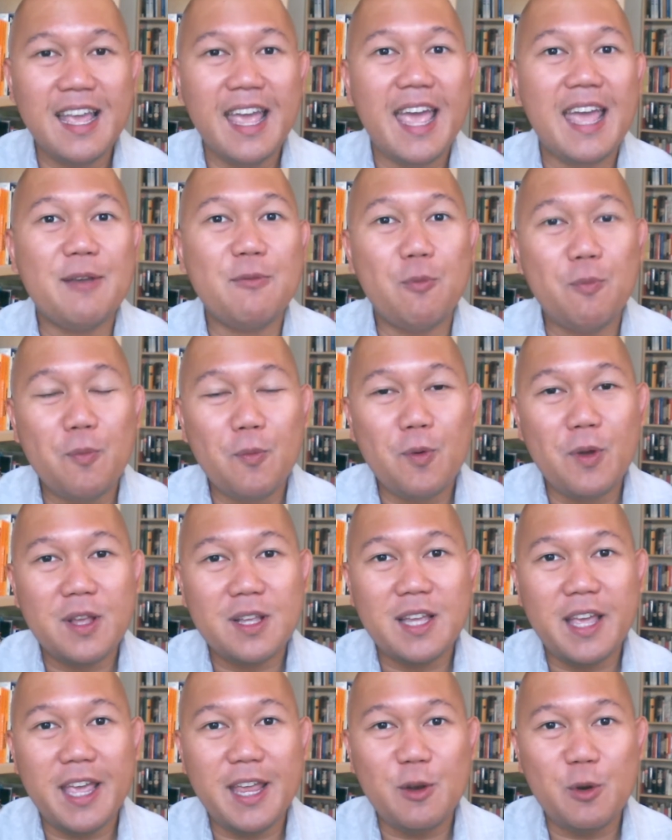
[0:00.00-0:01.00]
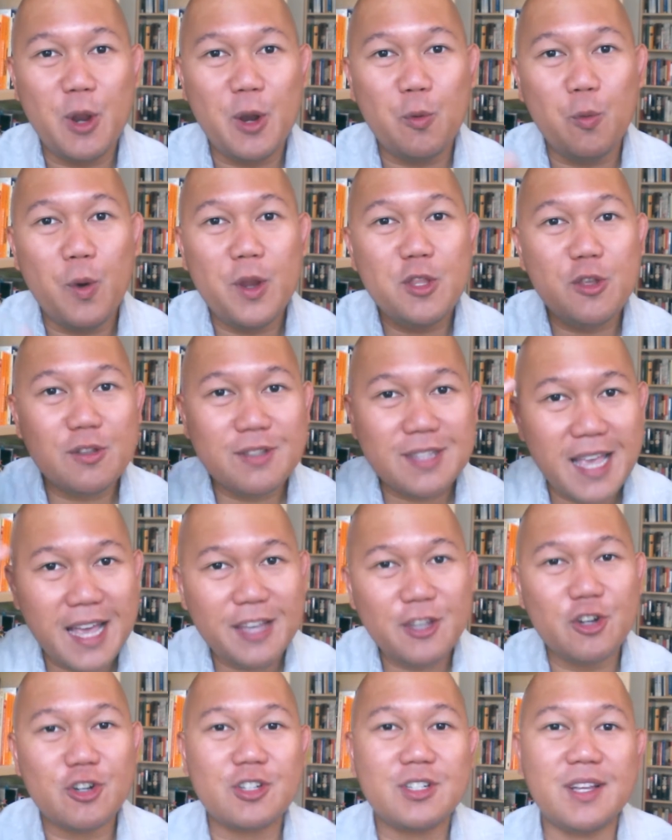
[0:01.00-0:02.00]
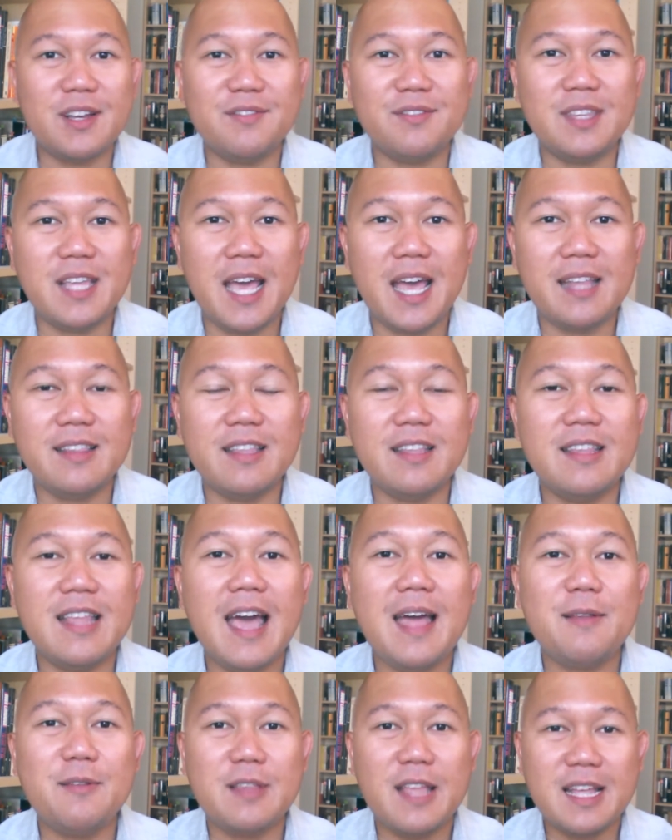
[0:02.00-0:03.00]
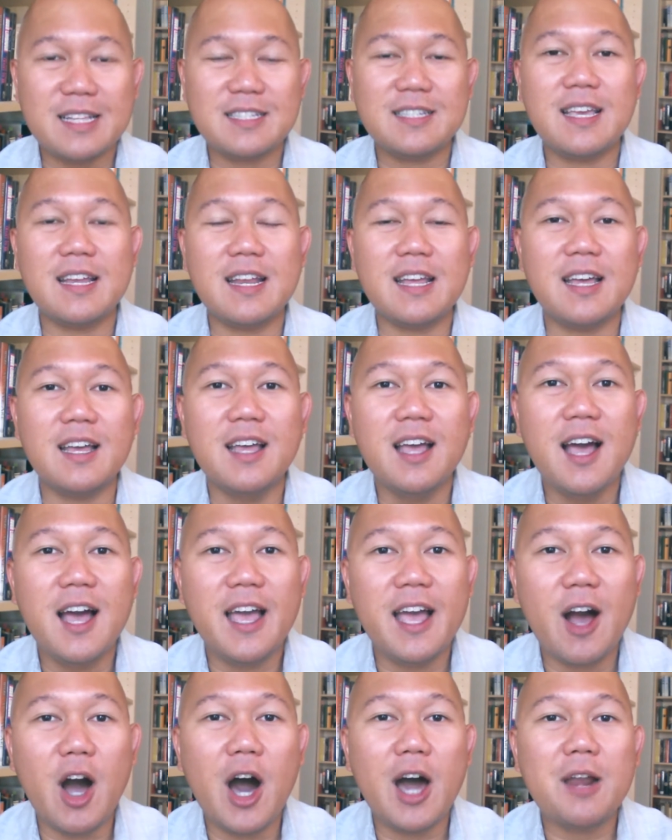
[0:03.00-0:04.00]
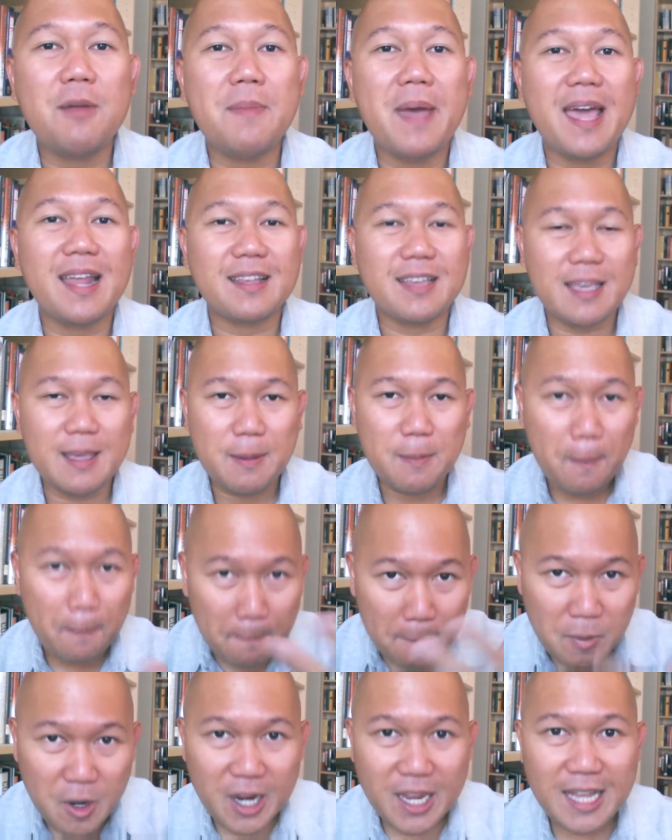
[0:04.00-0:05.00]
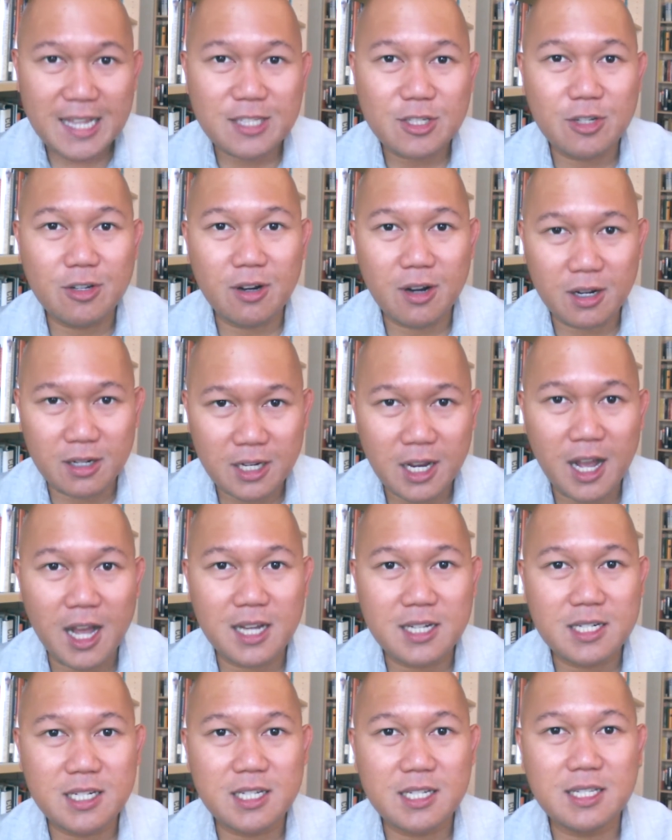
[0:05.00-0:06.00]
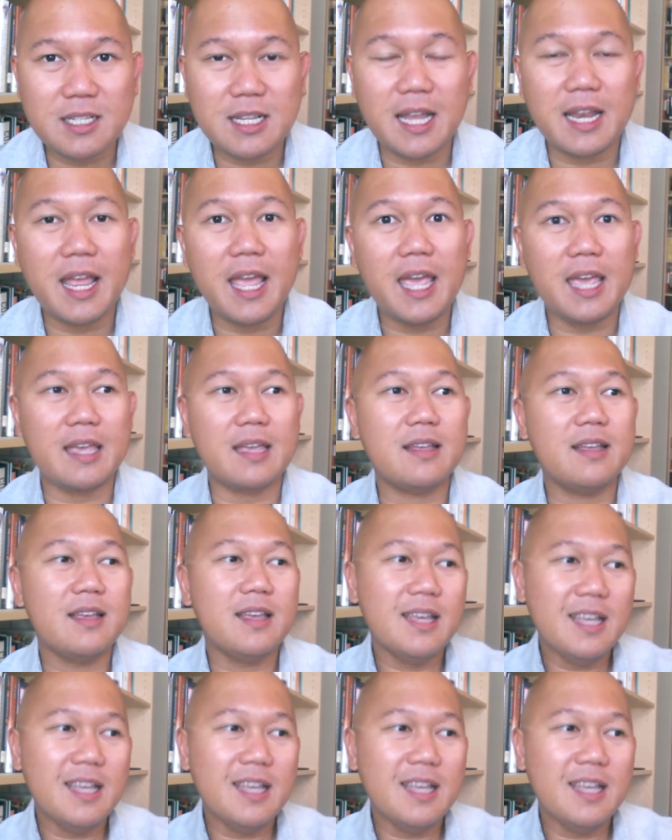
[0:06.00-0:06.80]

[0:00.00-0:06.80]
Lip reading: And when you tell yourself that, then that's going to automatically bring into your unconscious that, hey,